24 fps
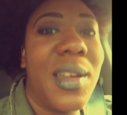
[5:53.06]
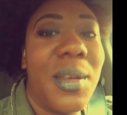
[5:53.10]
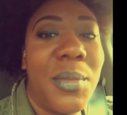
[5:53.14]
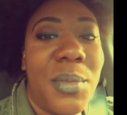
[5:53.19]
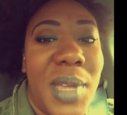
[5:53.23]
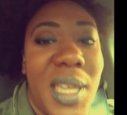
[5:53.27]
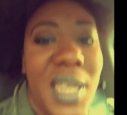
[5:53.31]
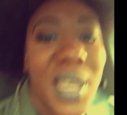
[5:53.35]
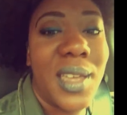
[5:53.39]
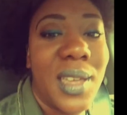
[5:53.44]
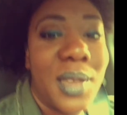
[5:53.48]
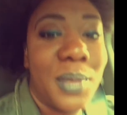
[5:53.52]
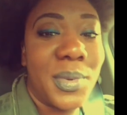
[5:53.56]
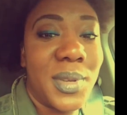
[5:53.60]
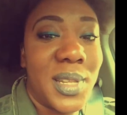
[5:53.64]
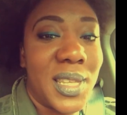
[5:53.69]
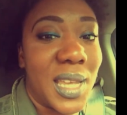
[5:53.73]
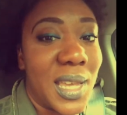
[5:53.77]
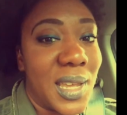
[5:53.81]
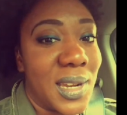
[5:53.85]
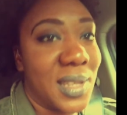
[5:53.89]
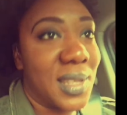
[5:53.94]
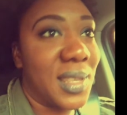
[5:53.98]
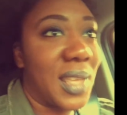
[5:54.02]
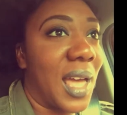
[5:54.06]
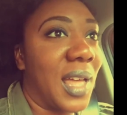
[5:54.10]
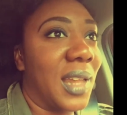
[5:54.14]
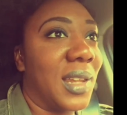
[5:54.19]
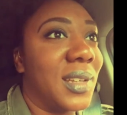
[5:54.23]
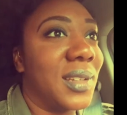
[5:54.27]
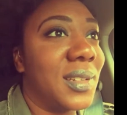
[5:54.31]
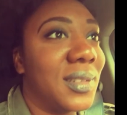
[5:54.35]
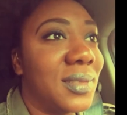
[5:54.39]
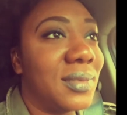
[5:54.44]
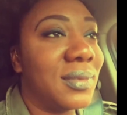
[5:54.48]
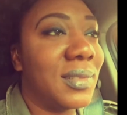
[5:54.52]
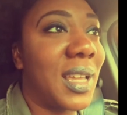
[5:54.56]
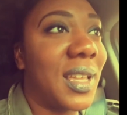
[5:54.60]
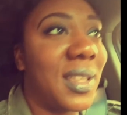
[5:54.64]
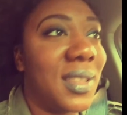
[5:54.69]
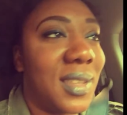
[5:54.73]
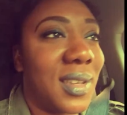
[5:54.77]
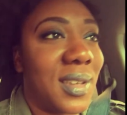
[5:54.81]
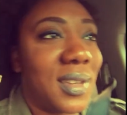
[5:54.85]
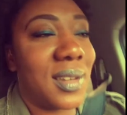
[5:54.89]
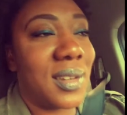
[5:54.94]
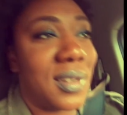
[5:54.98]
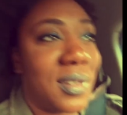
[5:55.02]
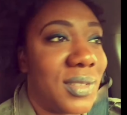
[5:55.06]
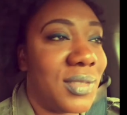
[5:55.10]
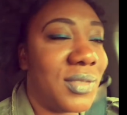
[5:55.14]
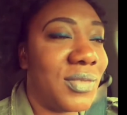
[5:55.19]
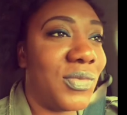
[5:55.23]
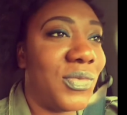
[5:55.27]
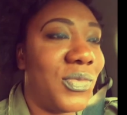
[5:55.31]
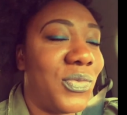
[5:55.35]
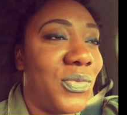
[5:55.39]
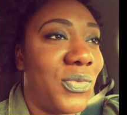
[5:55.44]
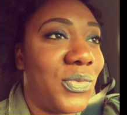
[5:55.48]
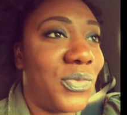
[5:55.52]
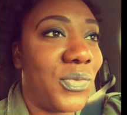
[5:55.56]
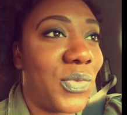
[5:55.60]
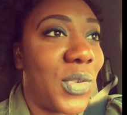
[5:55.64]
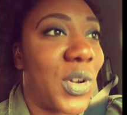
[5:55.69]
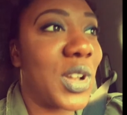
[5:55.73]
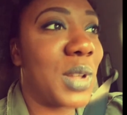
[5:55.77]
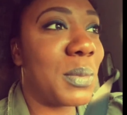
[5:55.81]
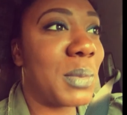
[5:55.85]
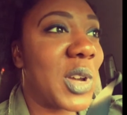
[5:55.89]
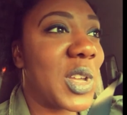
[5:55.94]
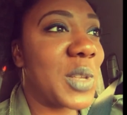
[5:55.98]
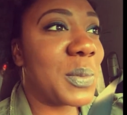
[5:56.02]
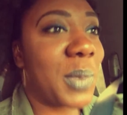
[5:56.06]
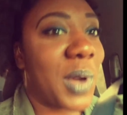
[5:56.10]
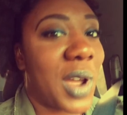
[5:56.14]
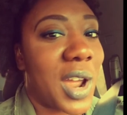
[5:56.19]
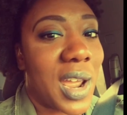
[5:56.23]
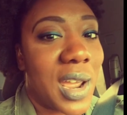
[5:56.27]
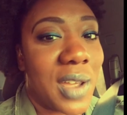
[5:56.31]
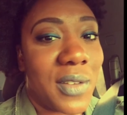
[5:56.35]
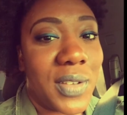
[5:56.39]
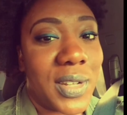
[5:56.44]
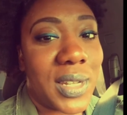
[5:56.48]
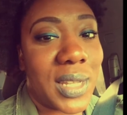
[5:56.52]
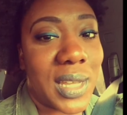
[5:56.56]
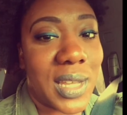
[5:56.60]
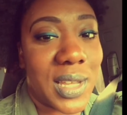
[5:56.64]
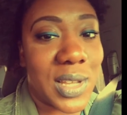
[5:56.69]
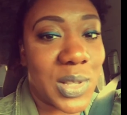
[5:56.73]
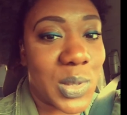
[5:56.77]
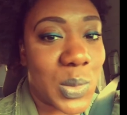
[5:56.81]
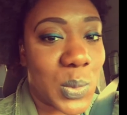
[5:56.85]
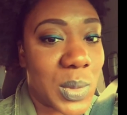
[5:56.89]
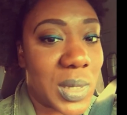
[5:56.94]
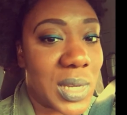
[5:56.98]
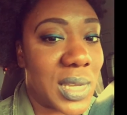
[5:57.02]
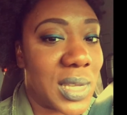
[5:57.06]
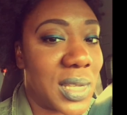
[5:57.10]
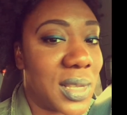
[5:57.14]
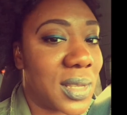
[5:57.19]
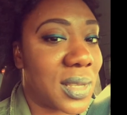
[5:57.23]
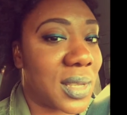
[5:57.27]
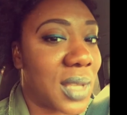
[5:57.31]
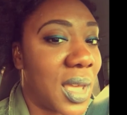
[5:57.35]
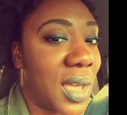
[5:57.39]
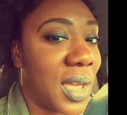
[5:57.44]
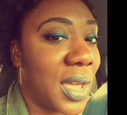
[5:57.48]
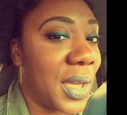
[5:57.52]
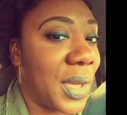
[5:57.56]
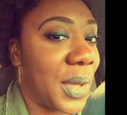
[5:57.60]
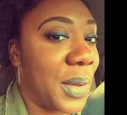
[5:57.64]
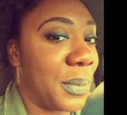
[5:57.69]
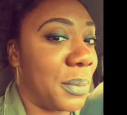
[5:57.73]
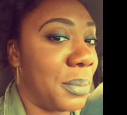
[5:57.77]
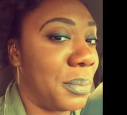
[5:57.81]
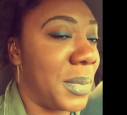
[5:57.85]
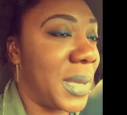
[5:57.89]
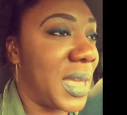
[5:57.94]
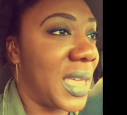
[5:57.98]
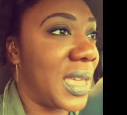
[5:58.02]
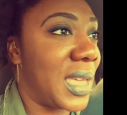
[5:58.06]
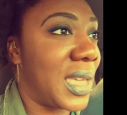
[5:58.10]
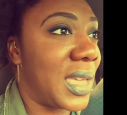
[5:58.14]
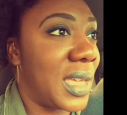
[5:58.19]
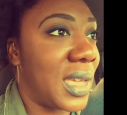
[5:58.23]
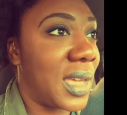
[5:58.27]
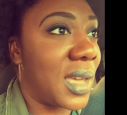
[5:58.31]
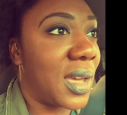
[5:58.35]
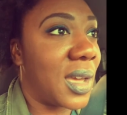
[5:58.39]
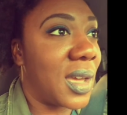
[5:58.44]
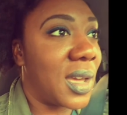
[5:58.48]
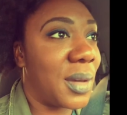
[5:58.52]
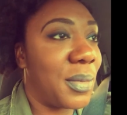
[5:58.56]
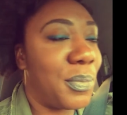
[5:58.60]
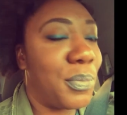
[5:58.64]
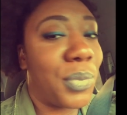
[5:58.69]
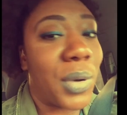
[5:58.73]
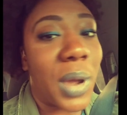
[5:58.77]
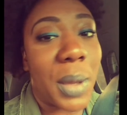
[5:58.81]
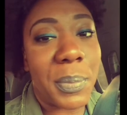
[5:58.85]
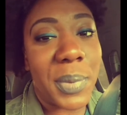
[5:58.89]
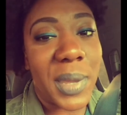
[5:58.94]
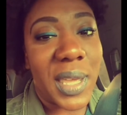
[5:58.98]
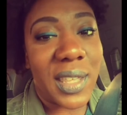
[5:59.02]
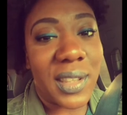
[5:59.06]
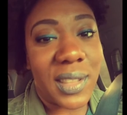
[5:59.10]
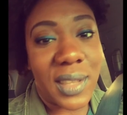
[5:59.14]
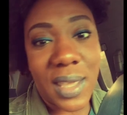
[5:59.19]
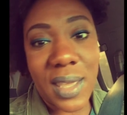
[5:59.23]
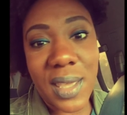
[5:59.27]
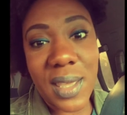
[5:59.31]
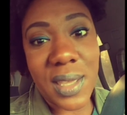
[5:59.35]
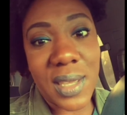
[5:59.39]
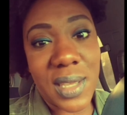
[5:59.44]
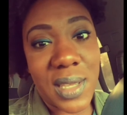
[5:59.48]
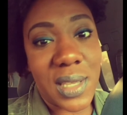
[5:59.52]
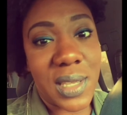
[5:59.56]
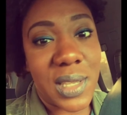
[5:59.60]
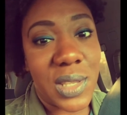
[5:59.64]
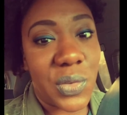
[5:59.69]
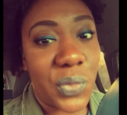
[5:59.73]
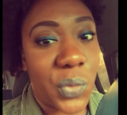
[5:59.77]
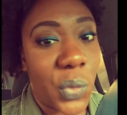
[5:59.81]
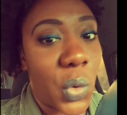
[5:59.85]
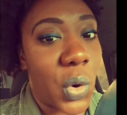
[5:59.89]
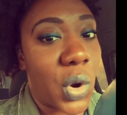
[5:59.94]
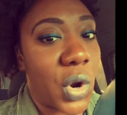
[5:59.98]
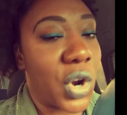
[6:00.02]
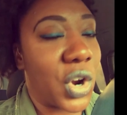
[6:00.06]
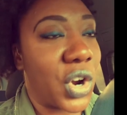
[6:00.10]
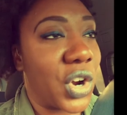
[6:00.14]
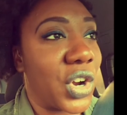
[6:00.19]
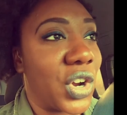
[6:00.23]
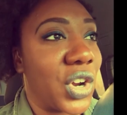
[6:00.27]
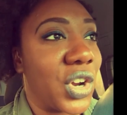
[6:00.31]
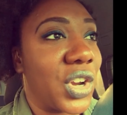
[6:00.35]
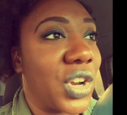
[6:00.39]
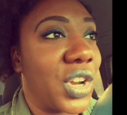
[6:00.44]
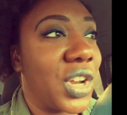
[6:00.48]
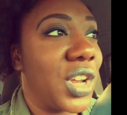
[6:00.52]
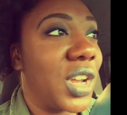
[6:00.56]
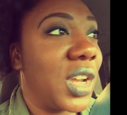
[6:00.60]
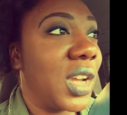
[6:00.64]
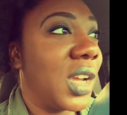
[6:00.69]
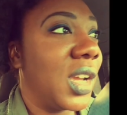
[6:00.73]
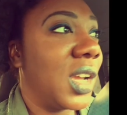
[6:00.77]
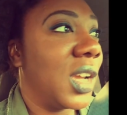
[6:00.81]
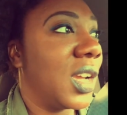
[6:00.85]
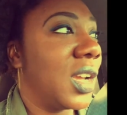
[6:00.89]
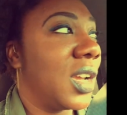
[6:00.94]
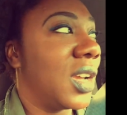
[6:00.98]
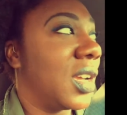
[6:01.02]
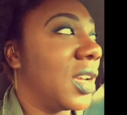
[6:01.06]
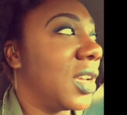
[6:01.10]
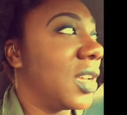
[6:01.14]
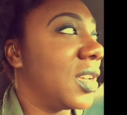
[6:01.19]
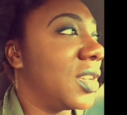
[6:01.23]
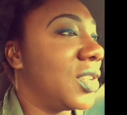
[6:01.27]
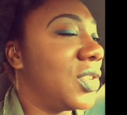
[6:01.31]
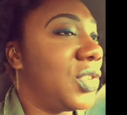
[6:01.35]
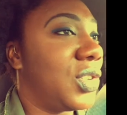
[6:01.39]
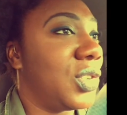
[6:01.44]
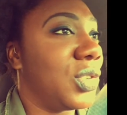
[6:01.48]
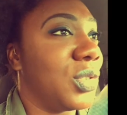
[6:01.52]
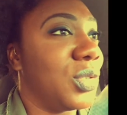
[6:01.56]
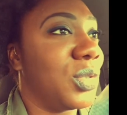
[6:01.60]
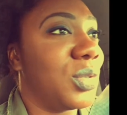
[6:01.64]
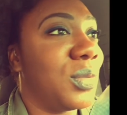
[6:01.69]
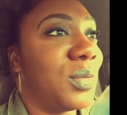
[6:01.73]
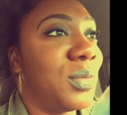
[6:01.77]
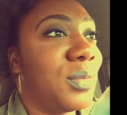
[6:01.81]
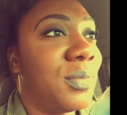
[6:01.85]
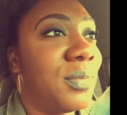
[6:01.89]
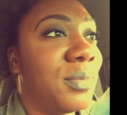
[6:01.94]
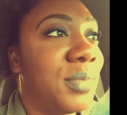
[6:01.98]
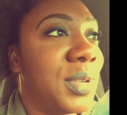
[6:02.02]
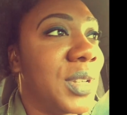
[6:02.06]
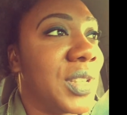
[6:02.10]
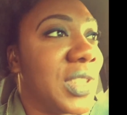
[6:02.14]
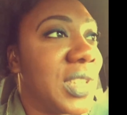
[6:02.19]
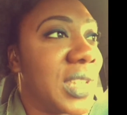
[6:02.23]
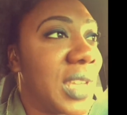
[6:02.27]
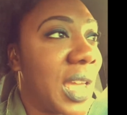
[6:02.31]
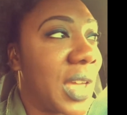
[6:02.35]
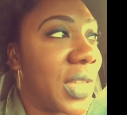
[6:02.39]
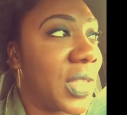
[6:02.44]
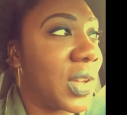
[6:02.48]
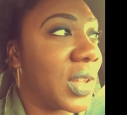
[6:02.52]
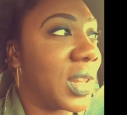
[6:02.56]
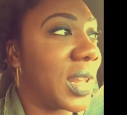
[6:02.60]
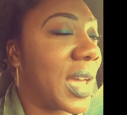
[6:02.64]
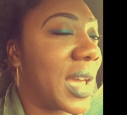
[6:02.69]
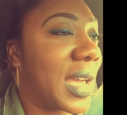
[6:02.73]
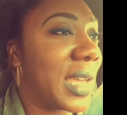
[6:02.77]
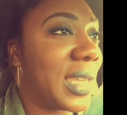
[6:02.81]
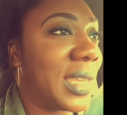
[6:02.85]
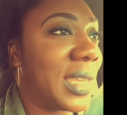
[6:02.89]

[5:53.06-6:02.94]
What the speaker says: up making potato salad. And then for the most part, everything else was me prepping things for her to put together, like